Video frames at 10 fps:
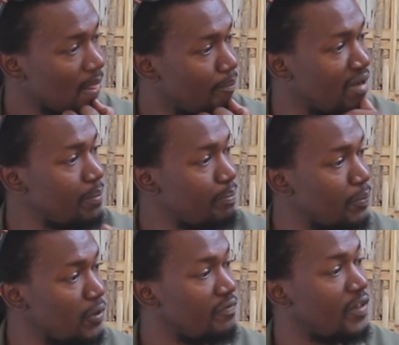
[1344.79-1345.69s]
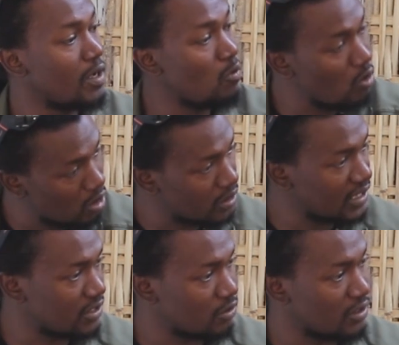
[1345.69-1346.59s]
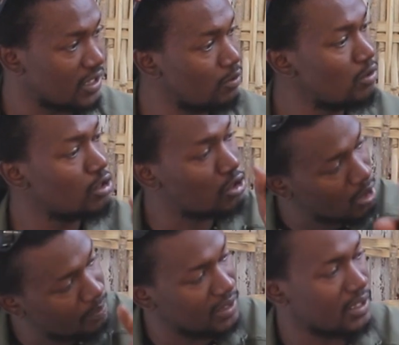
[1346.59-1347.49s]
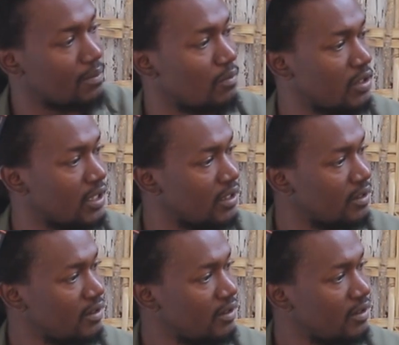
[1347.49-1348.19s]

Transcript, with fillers: Many people, if they don't work on that Sunday, they will not chop in that Monday.